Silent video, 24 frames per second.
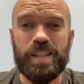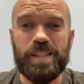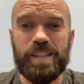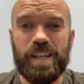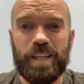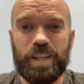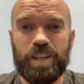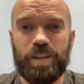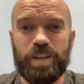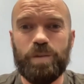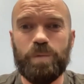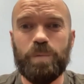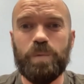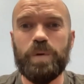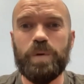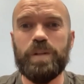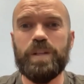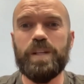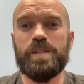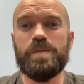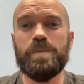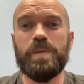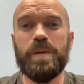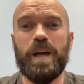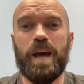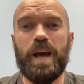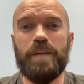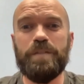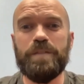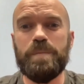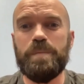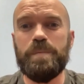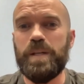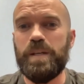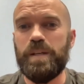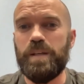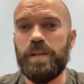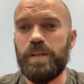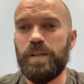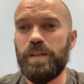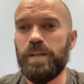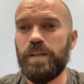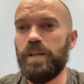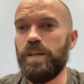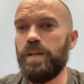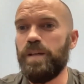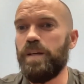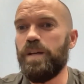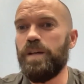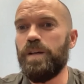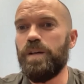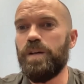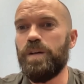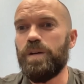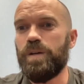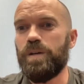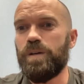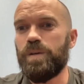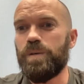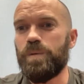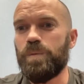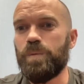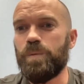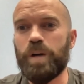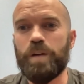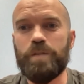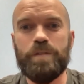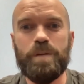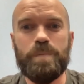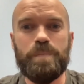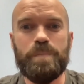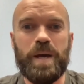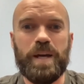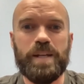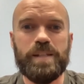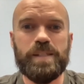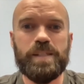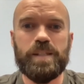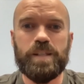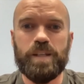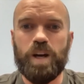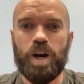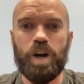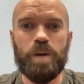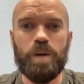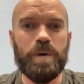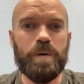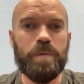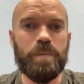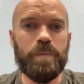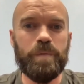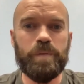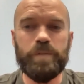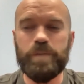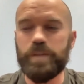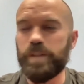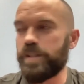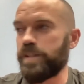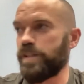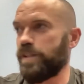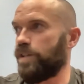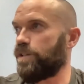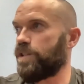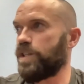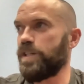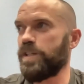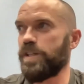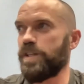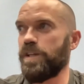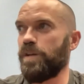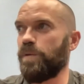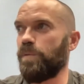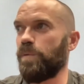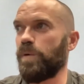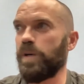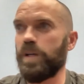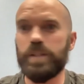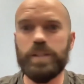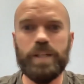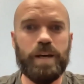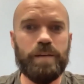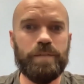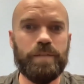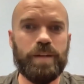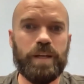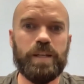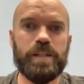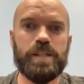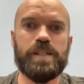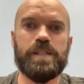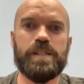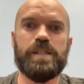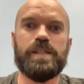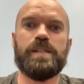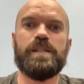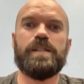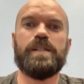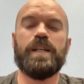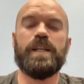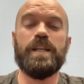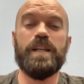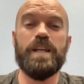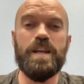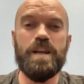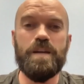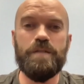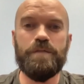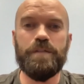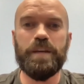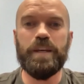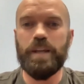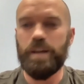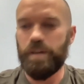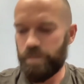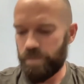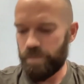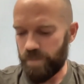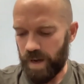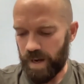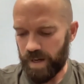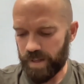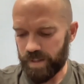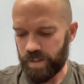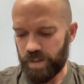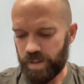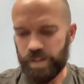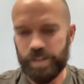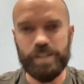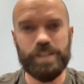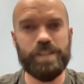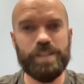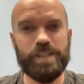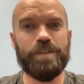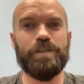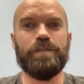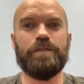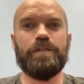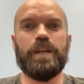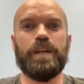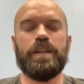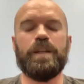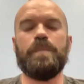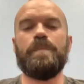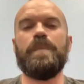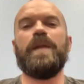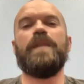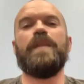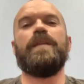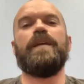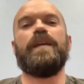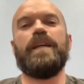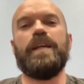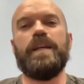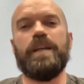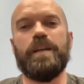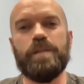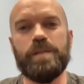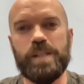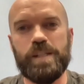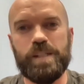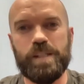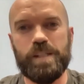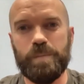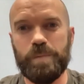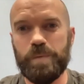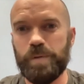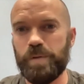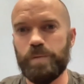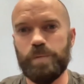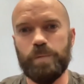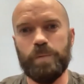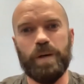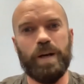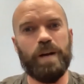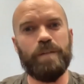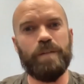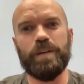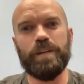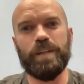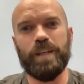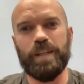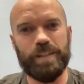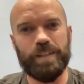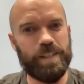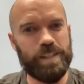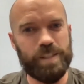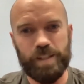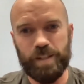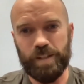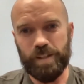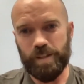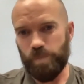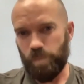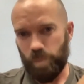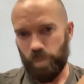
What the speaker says: like, this would have to be one of the best carbon removal solutions in the world to have like a significant effect on sort of like the benthic ecosystem or whatever. Like we're